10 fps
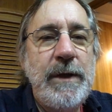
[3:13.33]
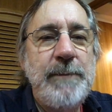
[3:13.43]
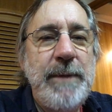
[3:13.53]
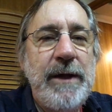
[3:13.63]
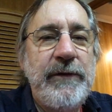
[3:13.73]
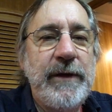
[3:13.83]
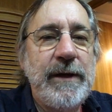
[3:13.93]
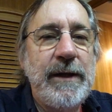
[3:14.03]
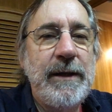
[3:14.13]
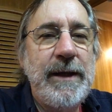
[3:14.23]
it makes
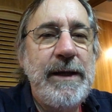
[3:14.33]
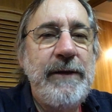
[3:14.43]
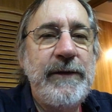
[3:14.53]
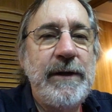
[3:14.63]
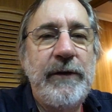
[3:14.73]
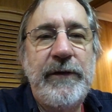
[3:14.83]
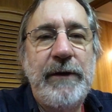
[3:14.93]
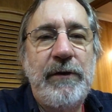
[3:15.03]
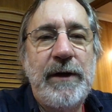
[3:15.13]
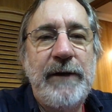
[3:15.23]
it easy to
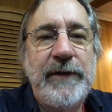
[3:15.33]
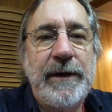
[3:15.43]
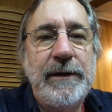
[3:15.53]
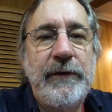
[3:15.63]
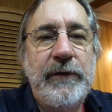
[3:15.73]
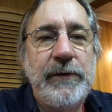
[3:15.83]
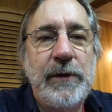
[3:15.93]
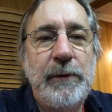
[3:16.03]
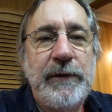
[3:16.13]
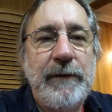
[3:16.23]
synchronize that list so
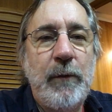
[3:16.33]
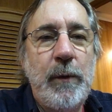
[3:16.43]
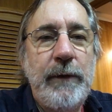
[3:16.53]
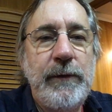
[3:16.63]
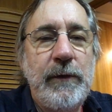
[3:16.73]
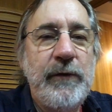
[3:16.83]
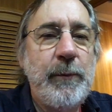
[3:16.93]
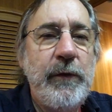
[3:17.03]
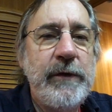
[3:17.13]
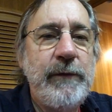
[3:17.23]
you always have it with you. Because
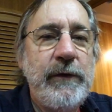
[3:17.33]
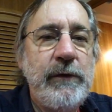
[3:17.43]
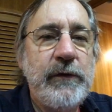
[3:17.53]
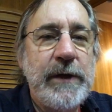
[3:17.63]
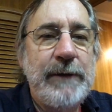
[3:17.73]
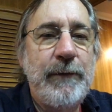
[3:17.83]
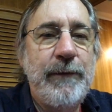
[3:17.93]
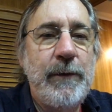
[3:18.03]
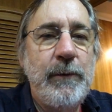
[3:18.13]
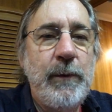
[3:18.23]
most of us usually have a
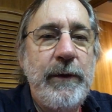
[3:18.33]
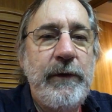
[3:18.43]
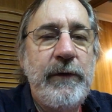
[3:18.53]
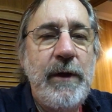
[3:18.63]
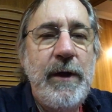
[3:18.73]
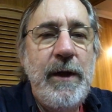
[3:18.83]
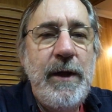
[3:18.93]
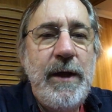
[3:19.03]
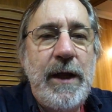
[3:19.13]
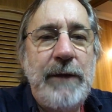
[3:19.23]
phone with us.
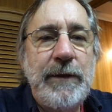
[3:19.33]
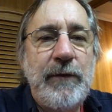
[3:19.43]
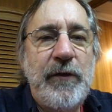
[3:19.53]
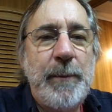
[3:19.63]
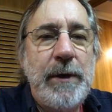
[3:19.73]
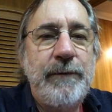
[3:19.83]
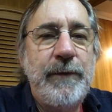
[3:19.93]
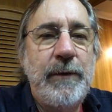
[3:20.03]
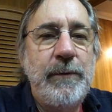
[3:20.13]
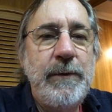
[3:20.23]
And if you have a
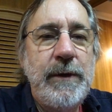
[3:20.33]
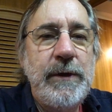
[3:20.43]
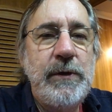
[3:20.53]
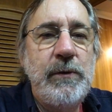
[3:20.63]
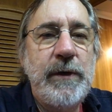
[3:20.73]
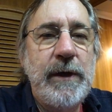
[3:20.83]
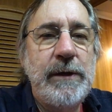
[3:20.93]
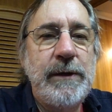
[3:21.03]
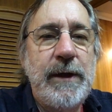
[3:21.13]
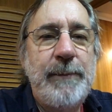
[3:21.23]
smartphone, you
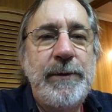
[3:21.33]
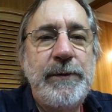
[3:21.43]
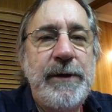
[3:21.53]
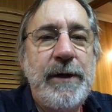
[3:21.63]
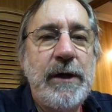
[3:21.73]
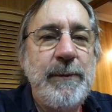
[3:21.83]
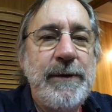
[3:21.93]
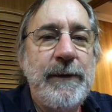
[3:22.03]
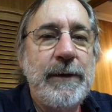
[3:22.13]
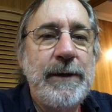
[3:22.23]
can upload the document
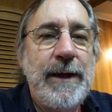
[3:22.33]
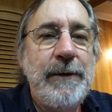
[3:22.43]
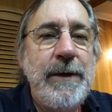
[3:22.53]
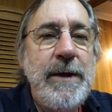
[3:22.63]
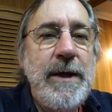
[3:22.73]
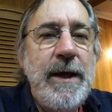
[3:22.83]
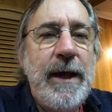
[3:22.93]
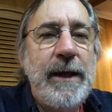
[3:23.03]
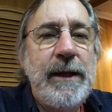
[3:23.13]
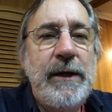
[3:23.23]
to the cloud.
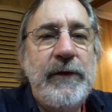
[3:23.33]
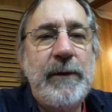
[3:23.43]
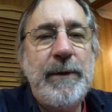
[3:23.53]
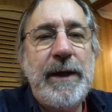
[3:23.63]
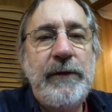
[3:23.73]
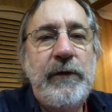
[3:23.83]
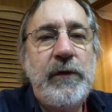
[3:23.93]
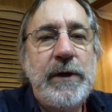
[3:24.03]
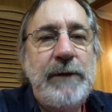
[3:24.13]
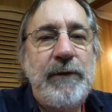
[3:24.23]
And then in some cases, you
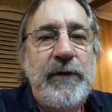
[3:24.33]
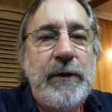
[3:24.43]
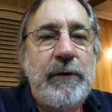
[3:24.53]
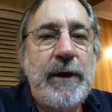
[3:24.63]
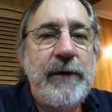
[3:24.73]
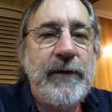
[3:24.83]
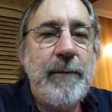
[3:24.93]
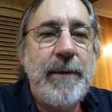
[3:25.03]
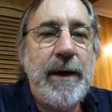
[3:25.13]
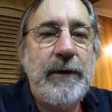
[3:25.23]
can even synchronize
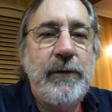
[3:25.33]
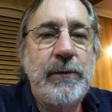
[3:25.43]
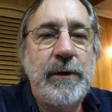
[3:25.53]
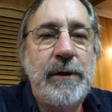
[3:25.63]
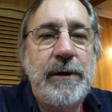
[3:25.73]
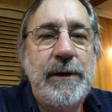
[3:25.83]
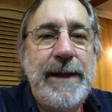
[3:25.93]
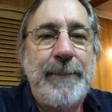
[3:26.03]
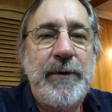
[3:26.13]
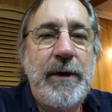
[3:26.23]
that back to a
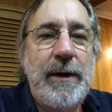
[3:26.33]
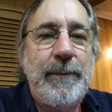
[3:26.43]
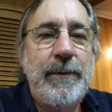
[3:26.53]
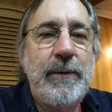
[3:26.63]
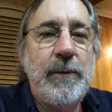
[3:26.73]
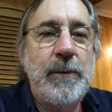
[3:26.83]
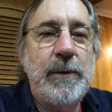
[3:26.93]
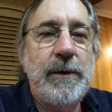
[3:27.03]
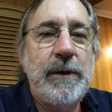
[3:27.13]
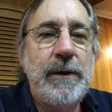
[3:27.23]
laptop
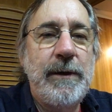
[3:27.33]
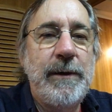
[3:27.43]
or